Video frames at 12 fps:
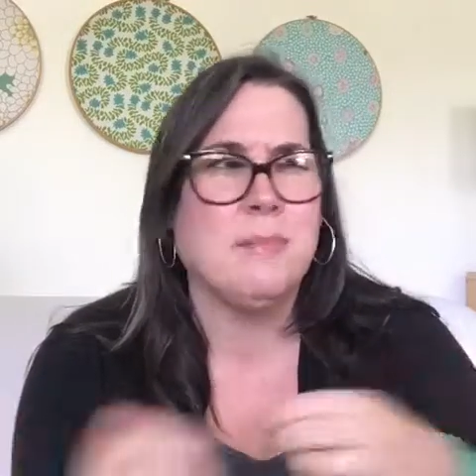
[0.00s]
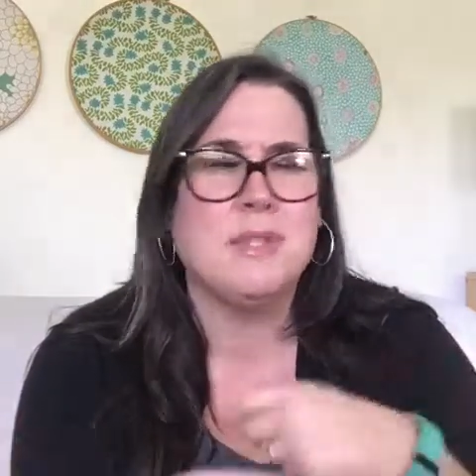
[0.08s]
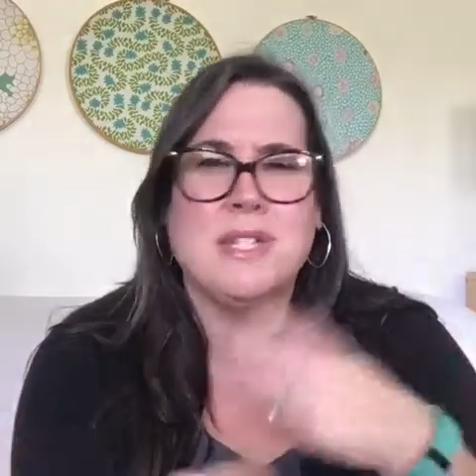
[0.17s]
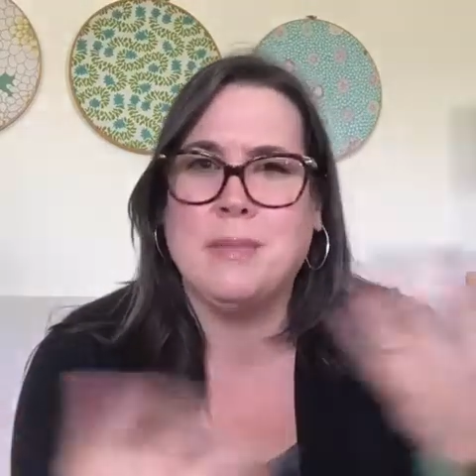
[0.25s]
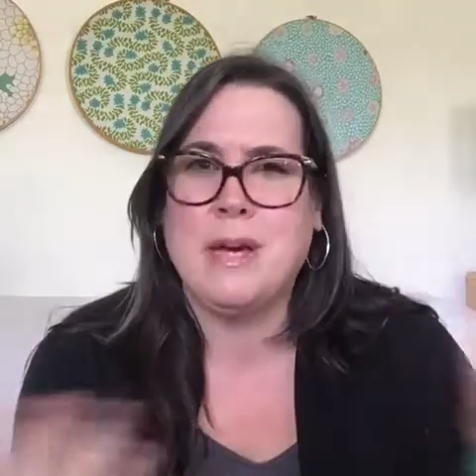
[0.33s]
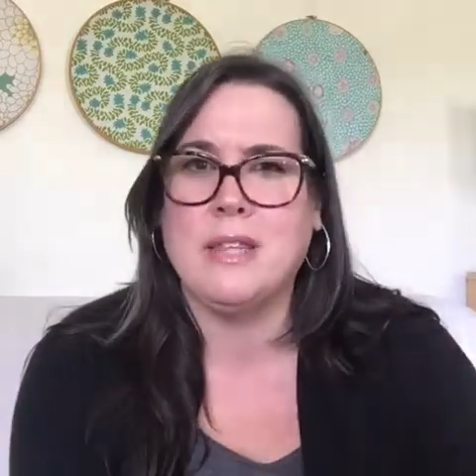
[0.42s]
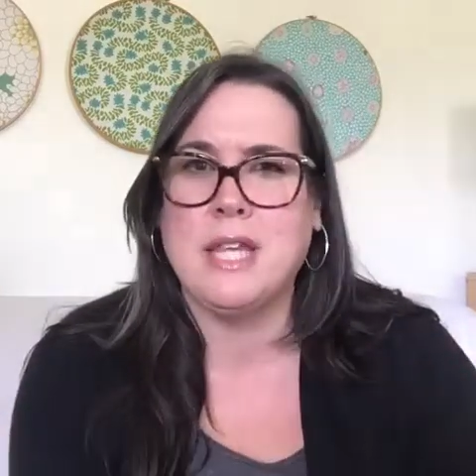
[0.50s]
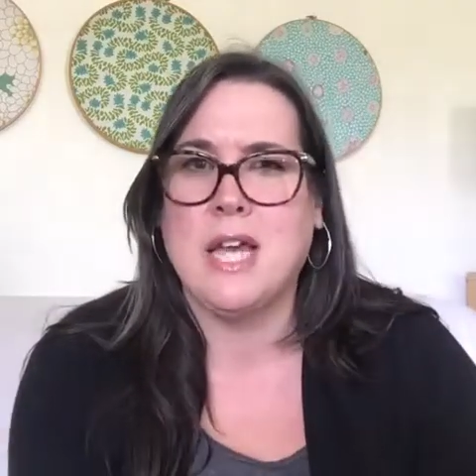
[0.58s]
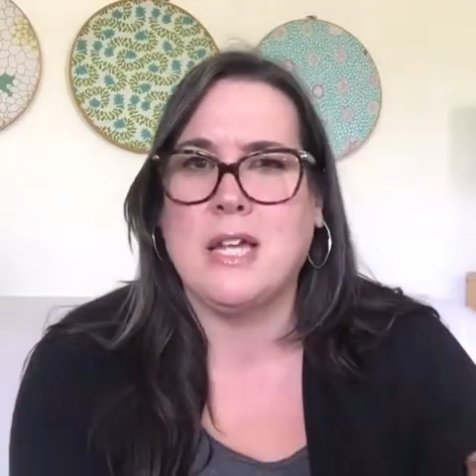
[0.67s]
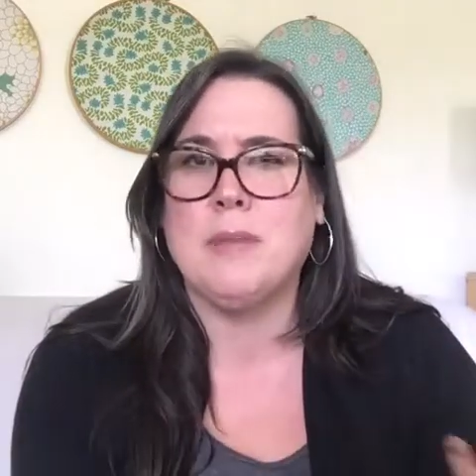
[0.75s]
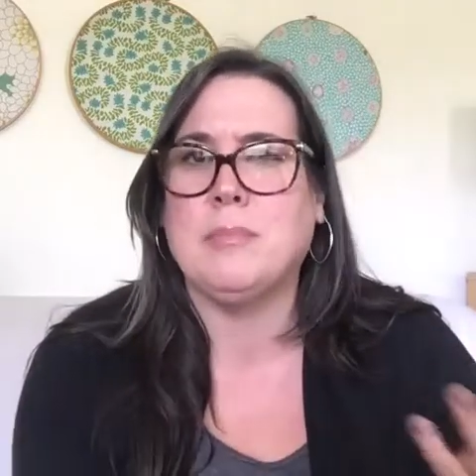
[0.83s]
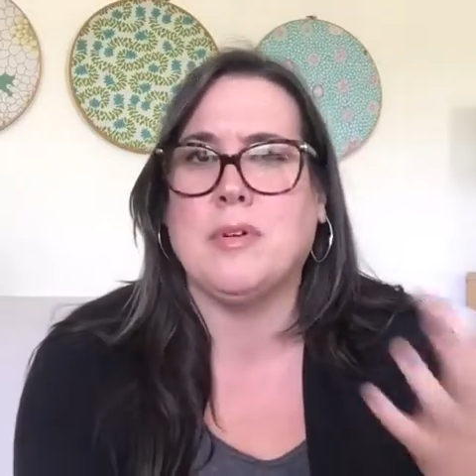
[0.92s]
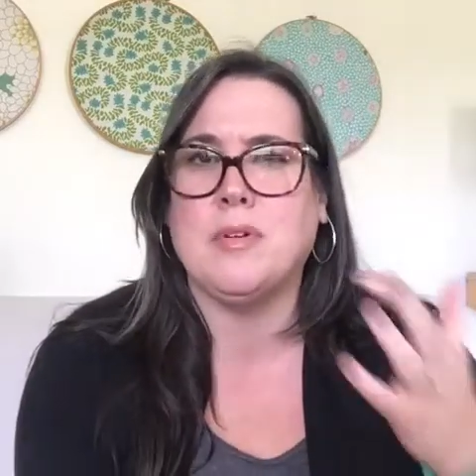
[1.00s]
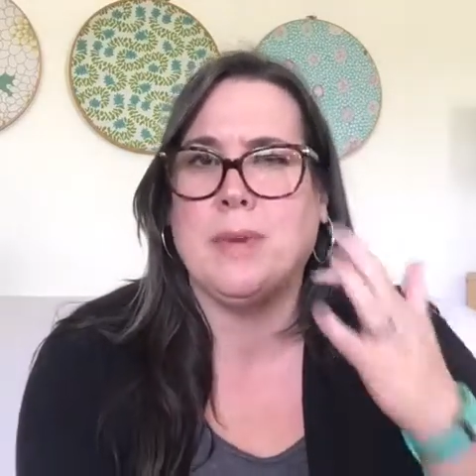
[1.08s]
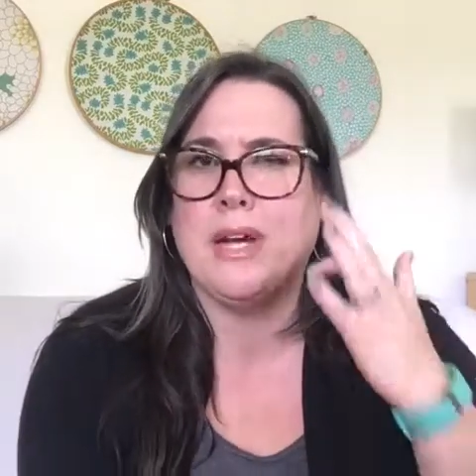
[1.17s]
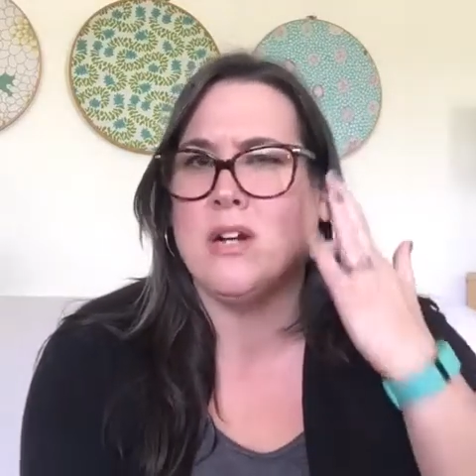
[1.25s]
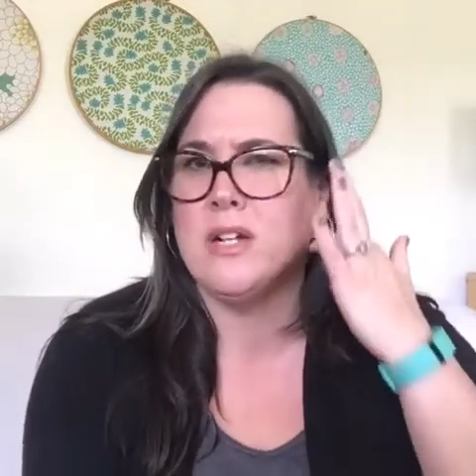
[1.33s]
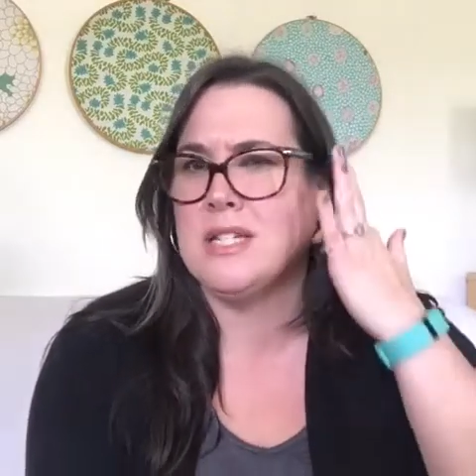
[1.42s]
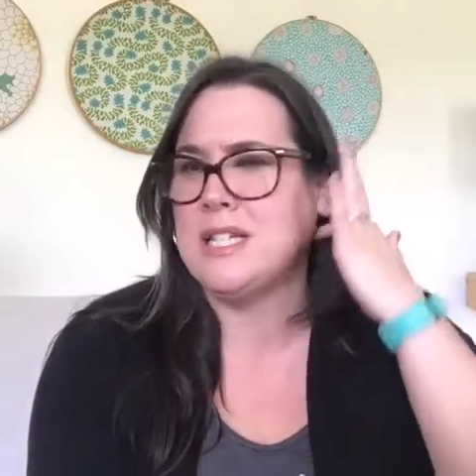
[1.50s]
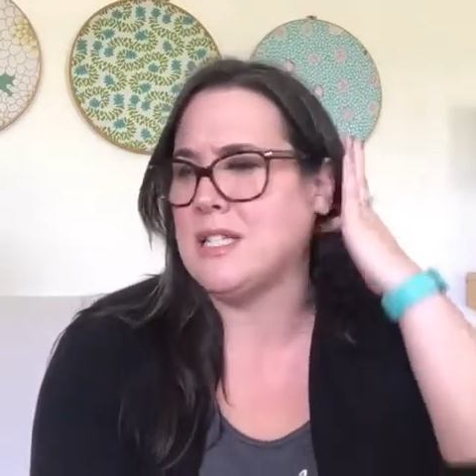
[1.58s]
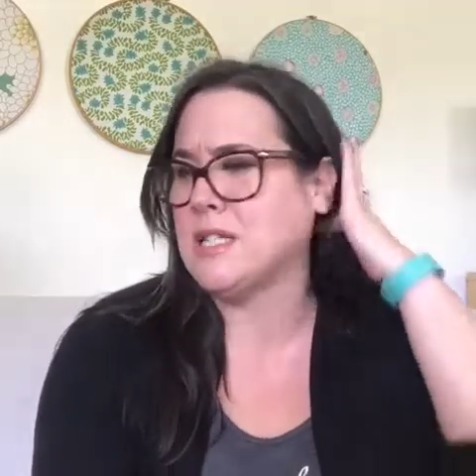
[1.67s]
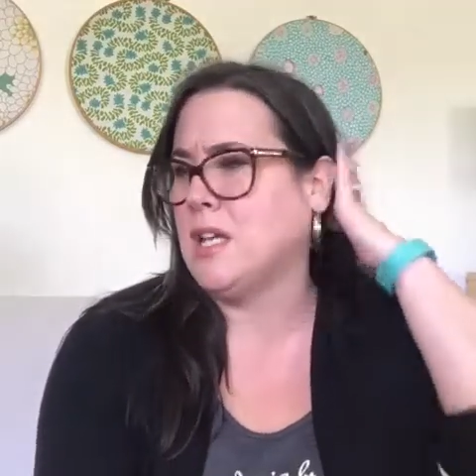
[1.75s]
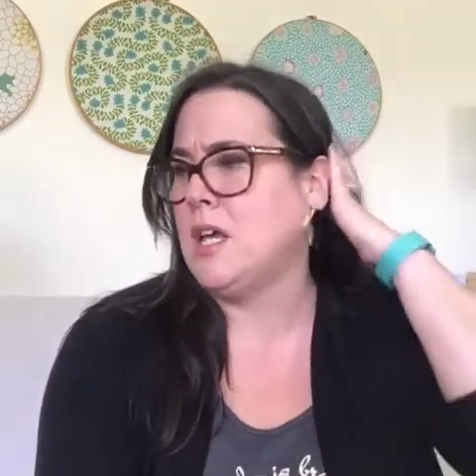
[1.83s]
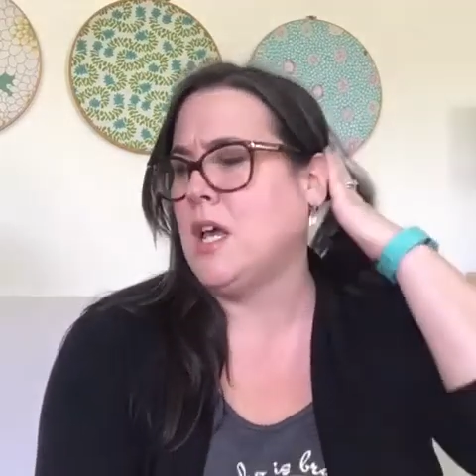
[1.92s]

Somehow they end up under my car seats.